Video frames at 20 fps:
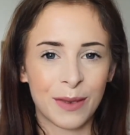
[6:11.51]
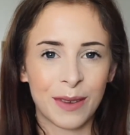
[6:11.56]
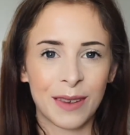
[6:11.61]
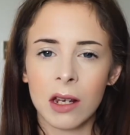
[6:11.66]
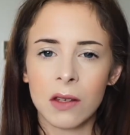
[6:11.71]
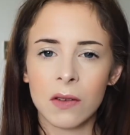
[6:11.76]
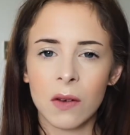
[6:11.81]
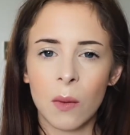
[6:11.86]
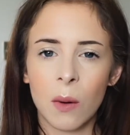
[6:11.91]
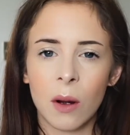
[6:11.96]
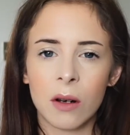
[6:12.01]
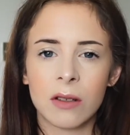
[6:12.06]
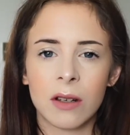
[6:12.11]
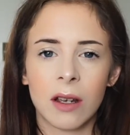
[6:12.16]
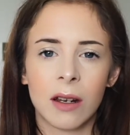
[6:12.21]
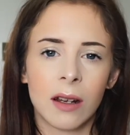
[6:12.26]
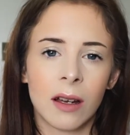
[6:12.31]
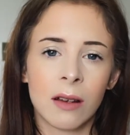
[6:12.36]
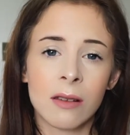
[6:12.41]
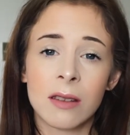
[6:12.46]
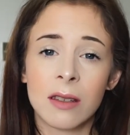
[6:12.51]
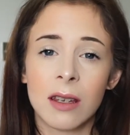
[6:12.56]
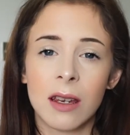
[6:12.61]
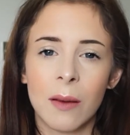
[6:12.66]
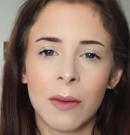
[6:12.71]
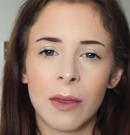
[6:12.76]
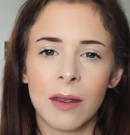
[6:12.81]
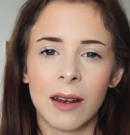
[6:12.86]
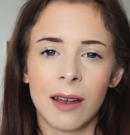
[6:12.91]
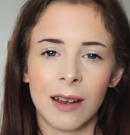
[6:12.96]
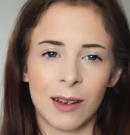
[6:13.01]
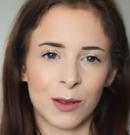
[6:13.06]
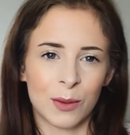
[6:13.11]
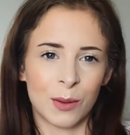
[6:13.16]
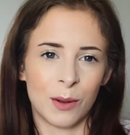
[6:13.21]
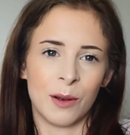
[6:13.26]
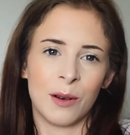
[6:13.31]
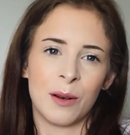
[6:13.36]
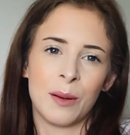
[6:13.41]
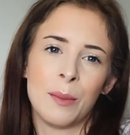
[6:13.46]
Thanks for watching. I'll see you in the next
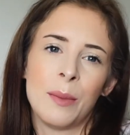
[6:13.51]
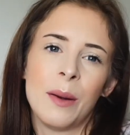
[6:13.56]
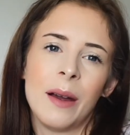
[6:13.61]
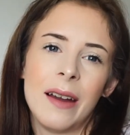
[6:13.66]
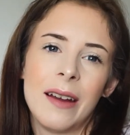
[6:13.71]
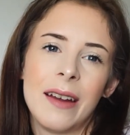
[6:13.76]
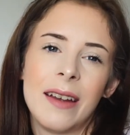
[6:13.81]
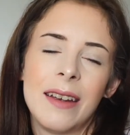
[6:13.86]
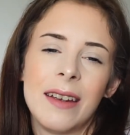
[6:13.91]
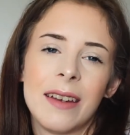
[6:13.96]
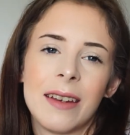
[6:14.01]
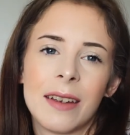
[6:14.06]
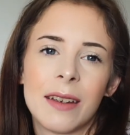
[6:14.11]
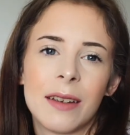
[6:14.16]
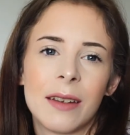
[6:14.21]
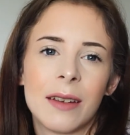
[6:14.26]
one. Bye.